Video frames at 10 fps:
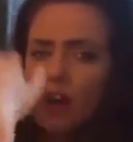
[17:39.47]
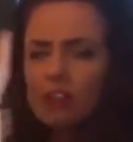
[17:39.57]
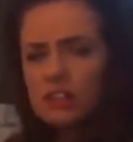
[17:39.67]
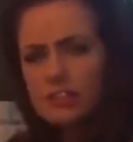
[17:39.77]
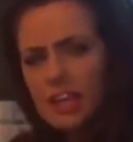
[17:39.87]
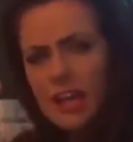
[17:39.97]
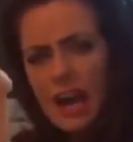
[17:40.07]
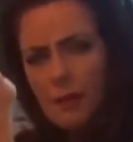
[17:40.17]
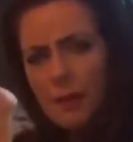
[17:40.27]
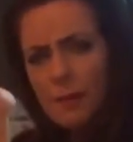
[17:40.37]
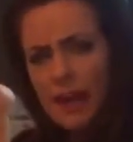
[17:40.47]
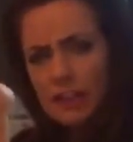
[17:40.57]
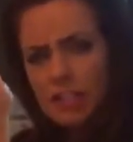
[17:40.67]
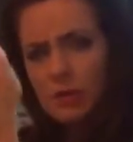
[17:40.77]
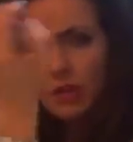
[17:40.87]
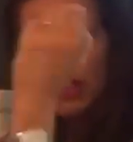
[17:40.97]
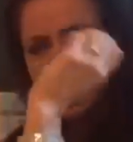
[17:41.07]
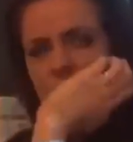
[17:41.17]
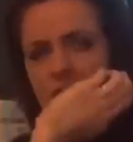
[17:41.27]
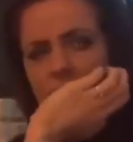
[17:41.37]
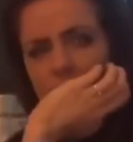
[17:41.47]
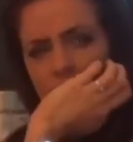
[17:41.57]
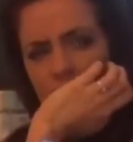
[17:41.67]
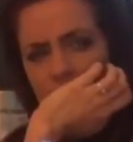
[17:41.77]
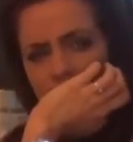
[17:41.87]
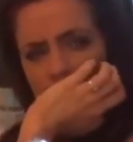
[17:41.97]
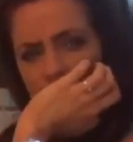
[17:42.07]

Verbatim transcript: I don't get it. How am I actually watching her? I